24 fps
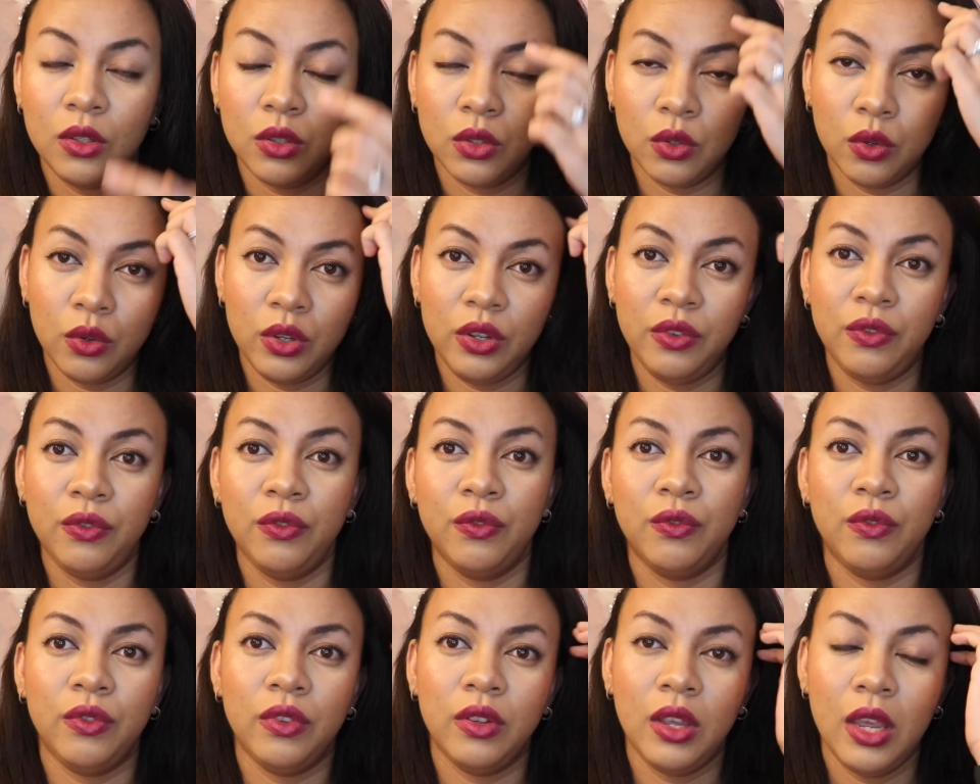So
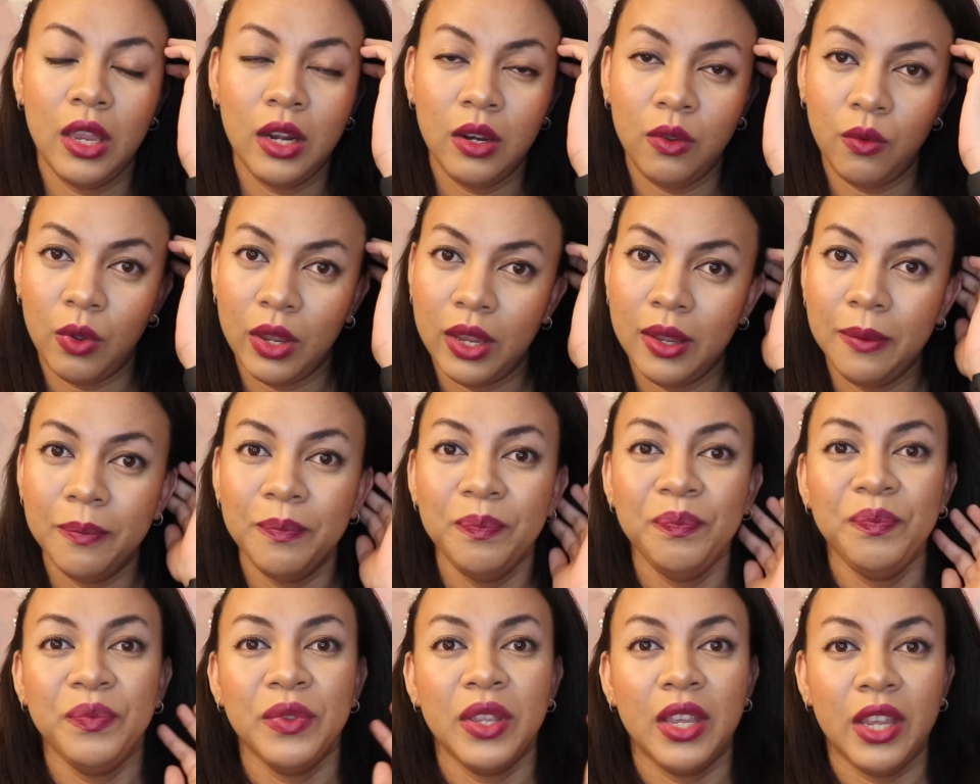if
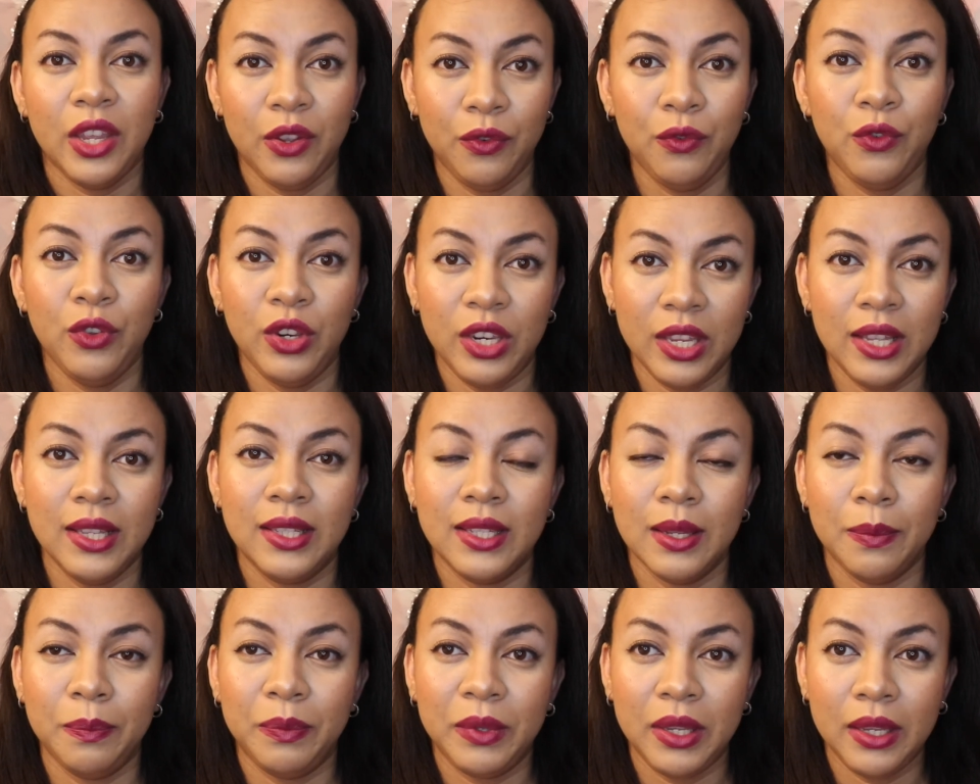you need
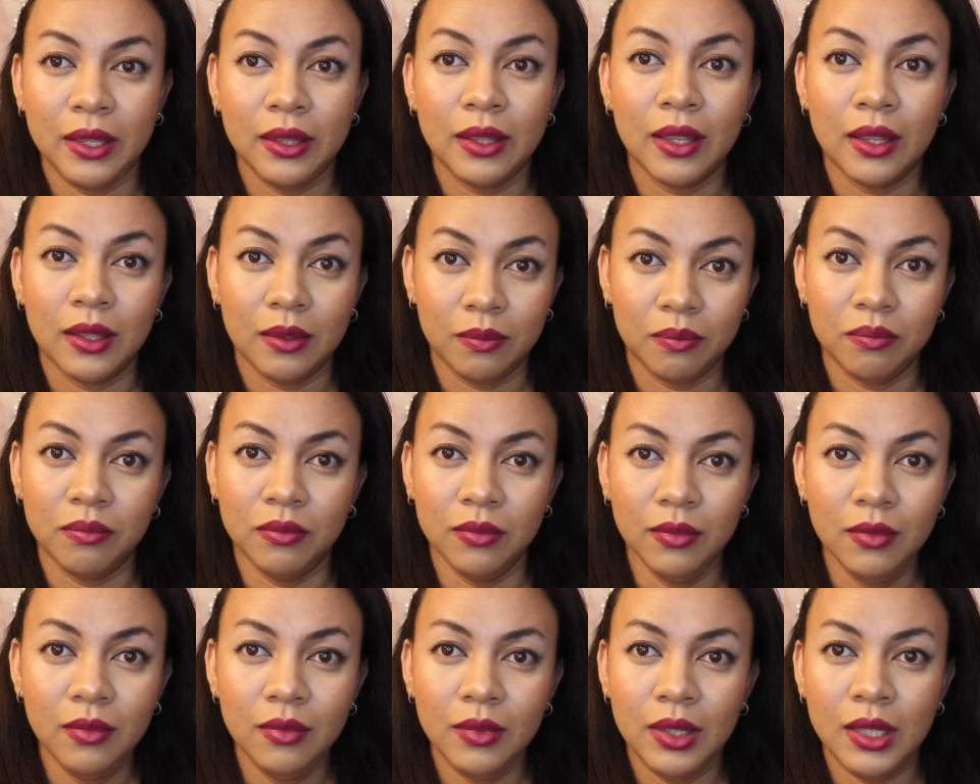something that
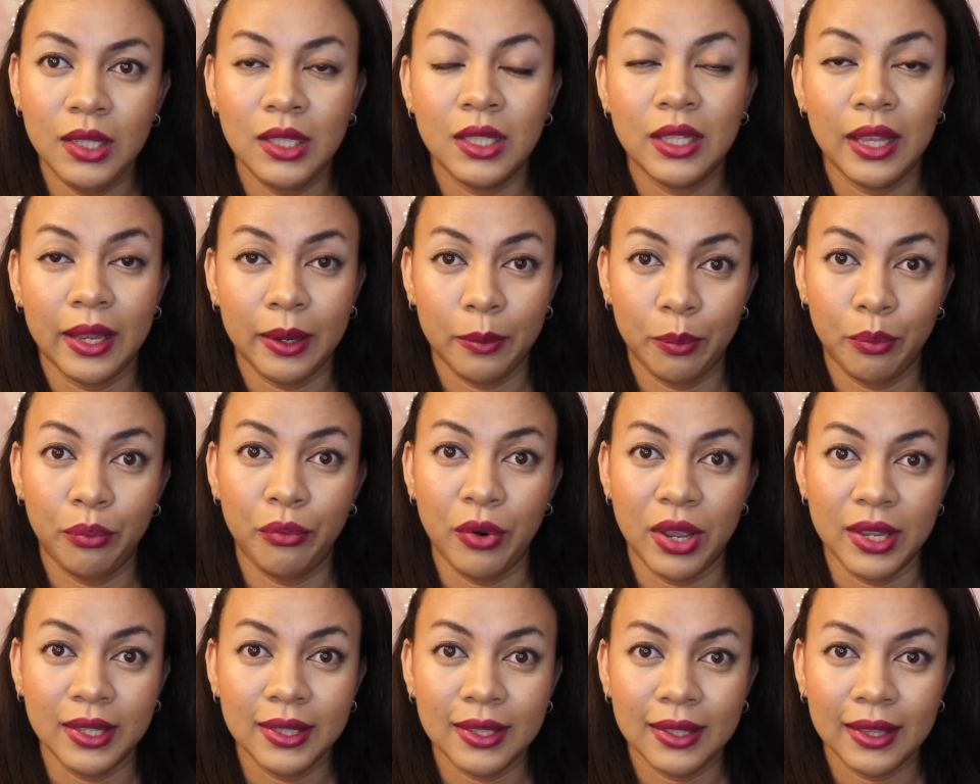is like
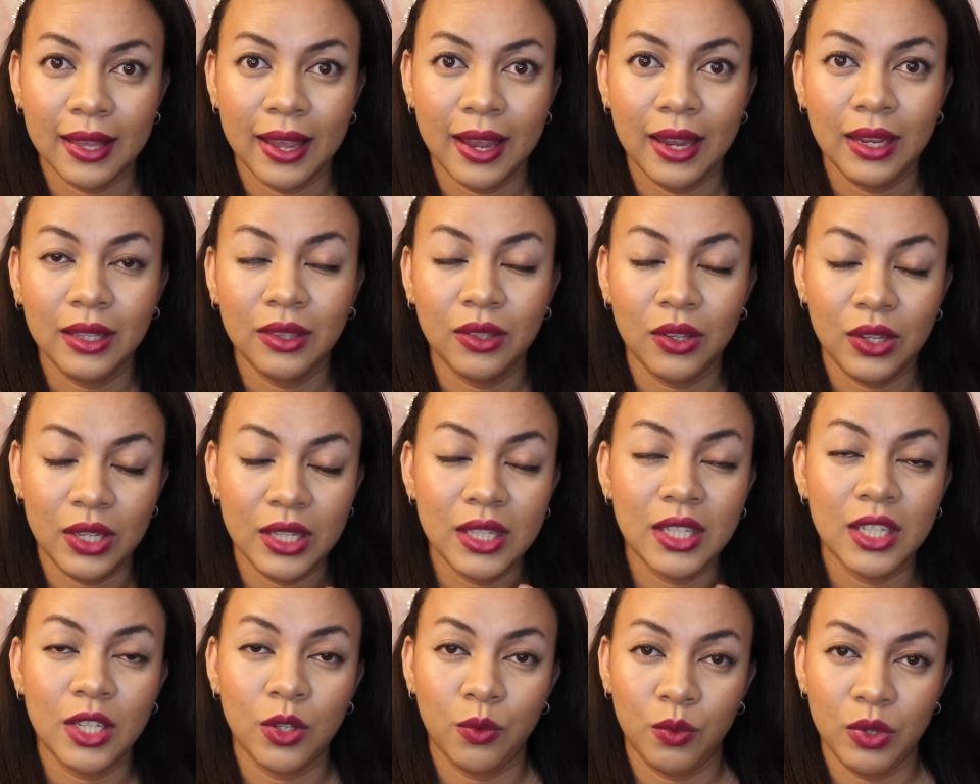breast-like, the
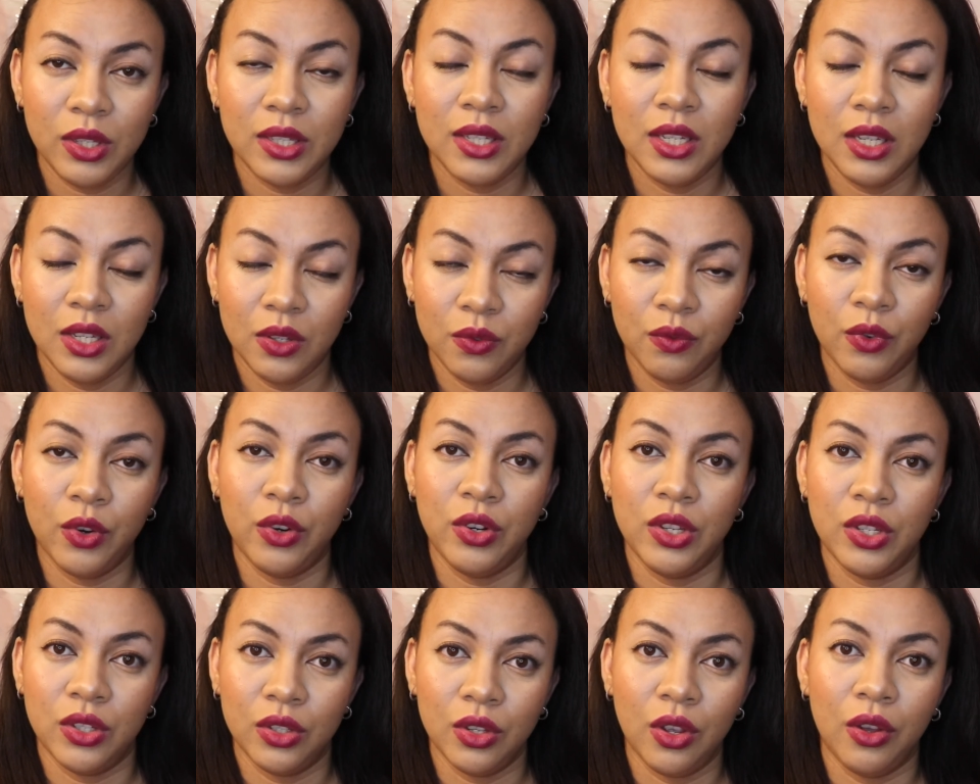Itsy Ritzy is
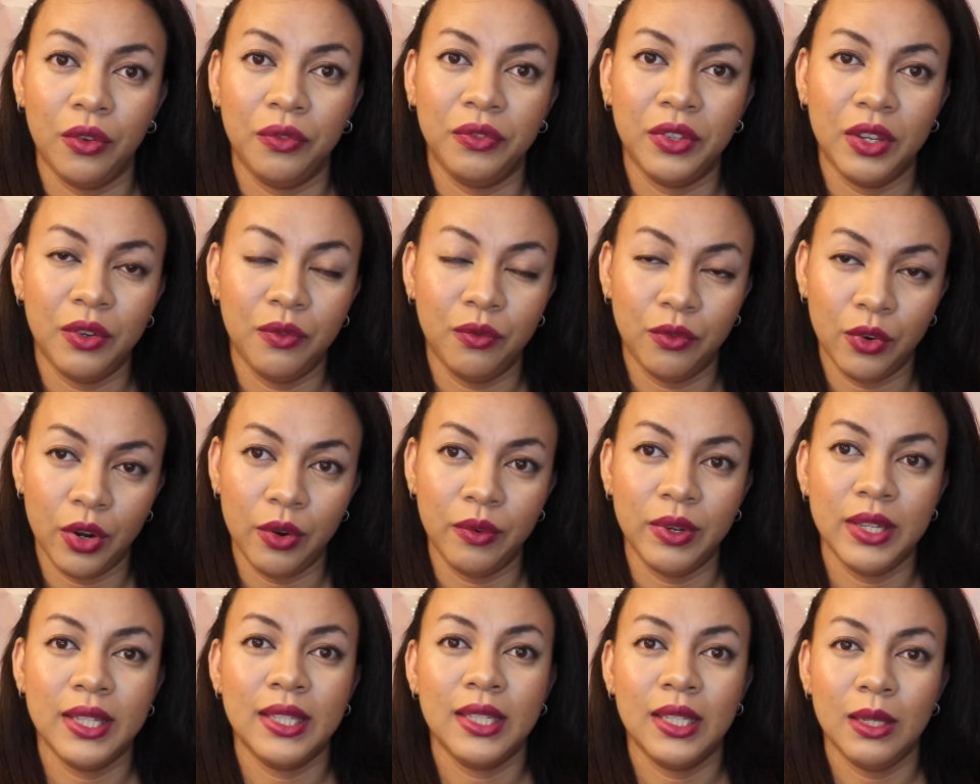very soft and
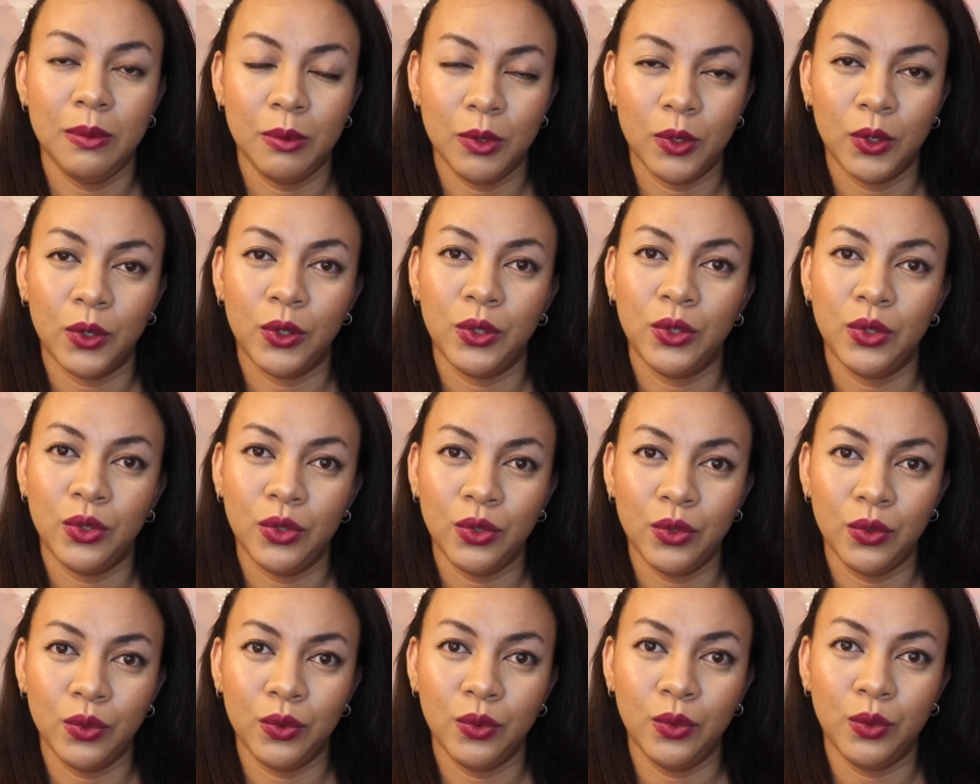very similar
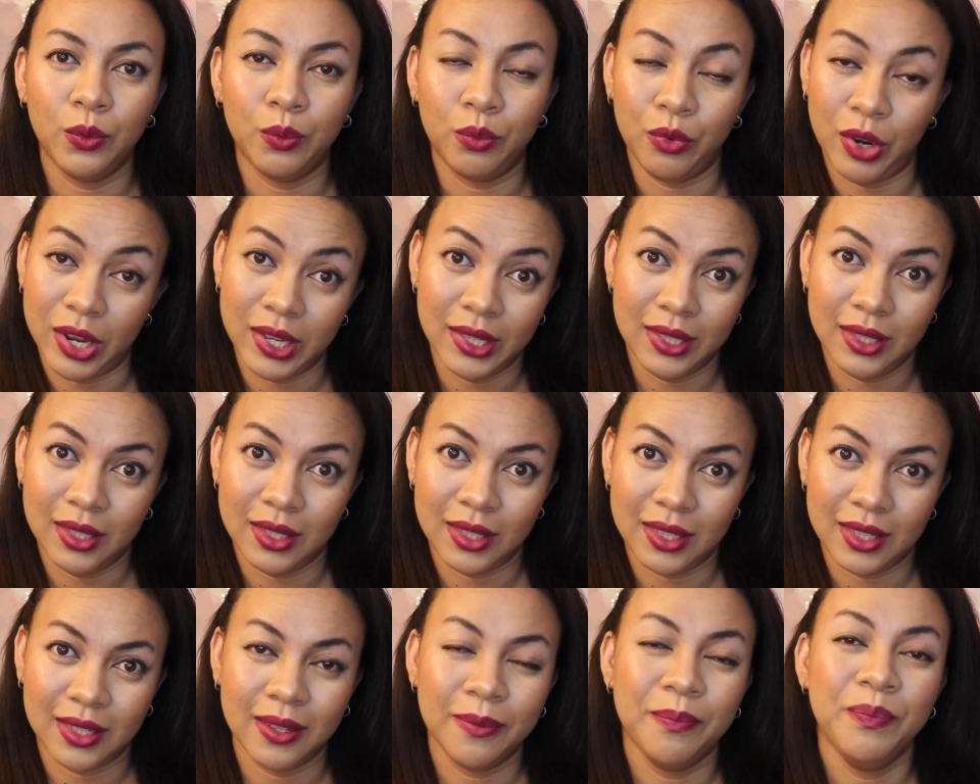to
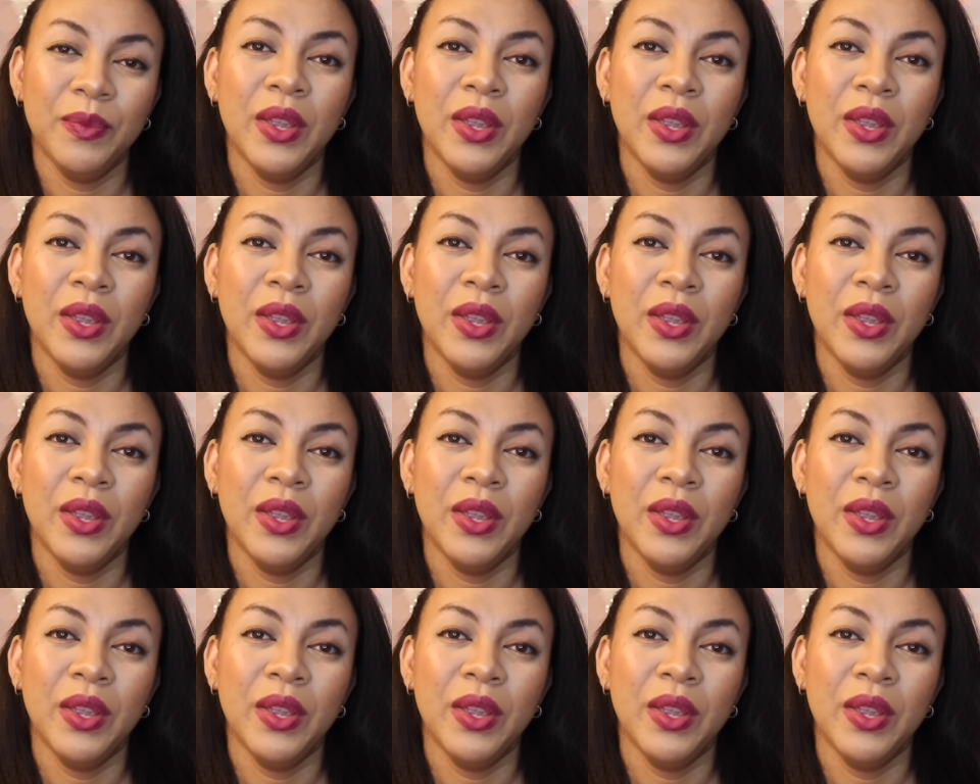breasts.